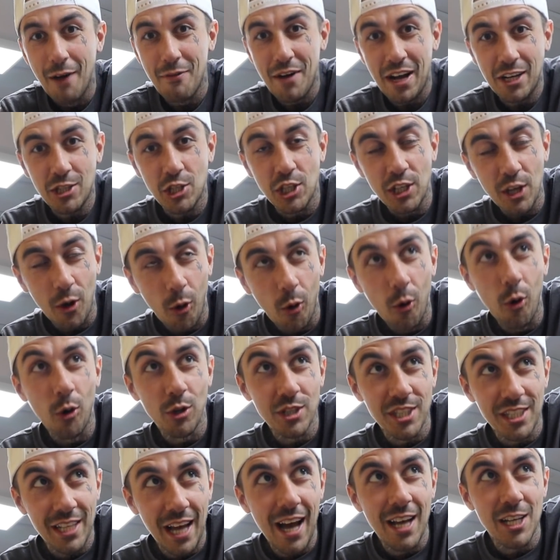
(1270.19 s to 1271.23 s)
I've actually
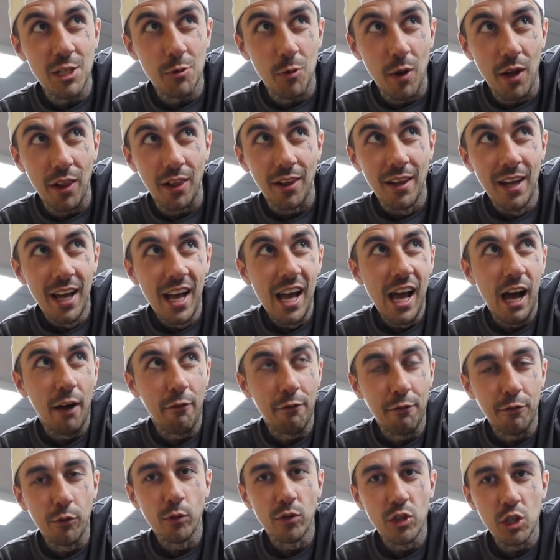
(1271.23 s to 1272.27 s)
ordered as well a
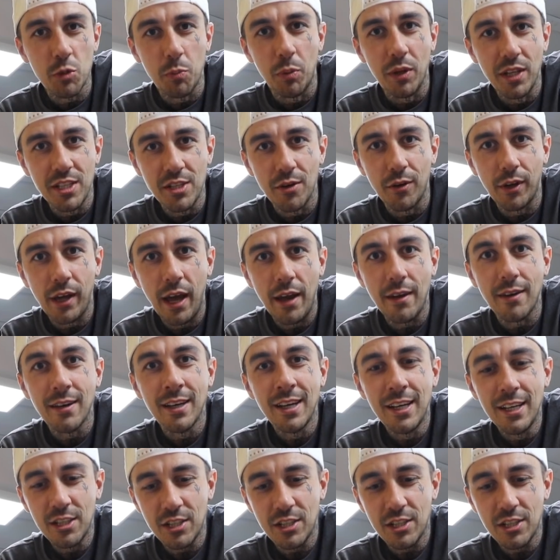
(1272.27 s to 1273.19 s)
front splitter again